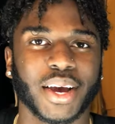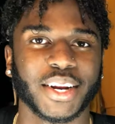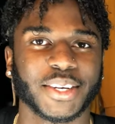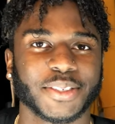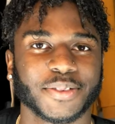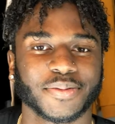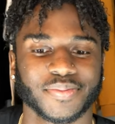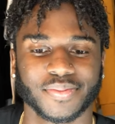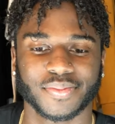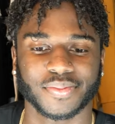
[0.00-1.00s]
better.
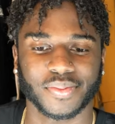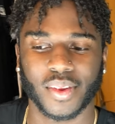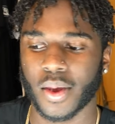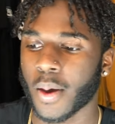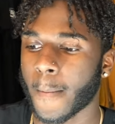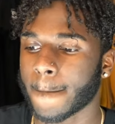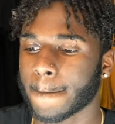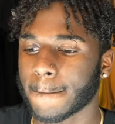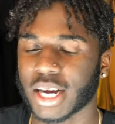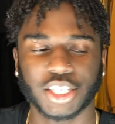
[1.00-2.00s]

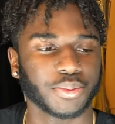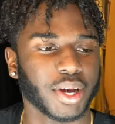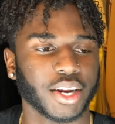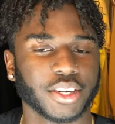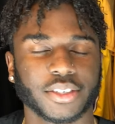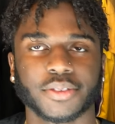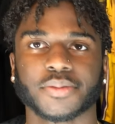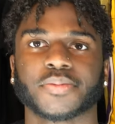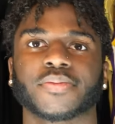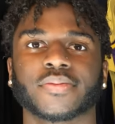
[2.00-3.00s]
Much better.
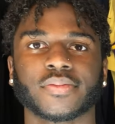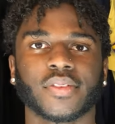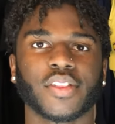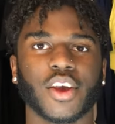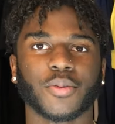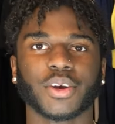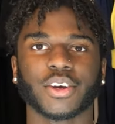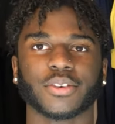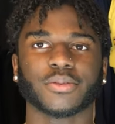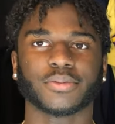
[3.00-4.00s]
There we
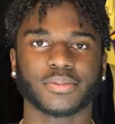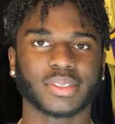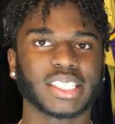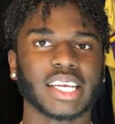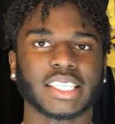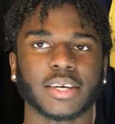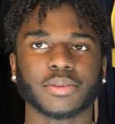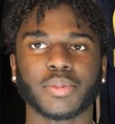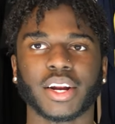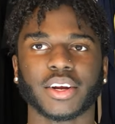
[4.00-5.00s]
go. 10
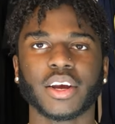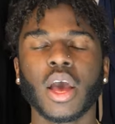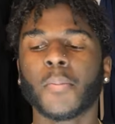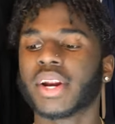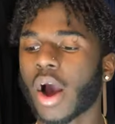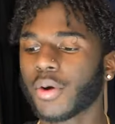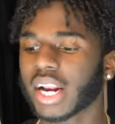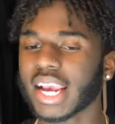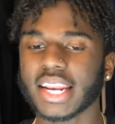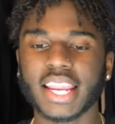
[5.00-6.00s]
times better. But now we're
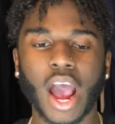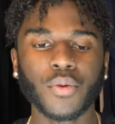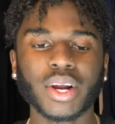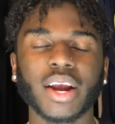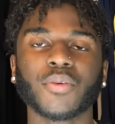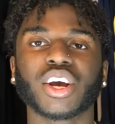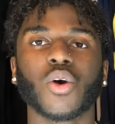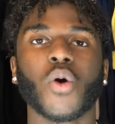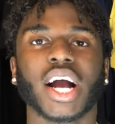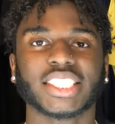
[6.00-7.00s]
going to get down with it and we're going
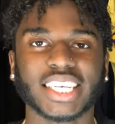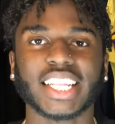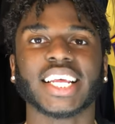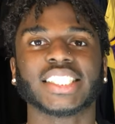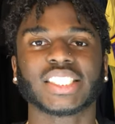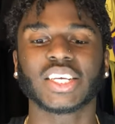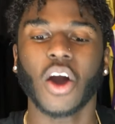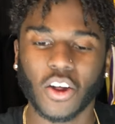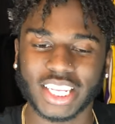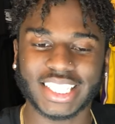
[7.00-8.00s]
to watch it. Let's
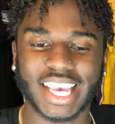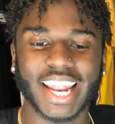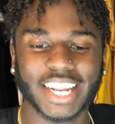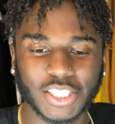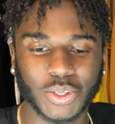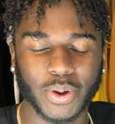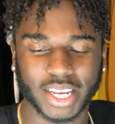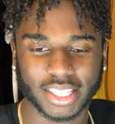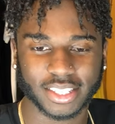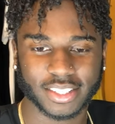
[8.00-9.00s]
go. Let's get into
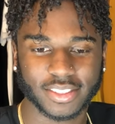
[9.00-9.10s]
it.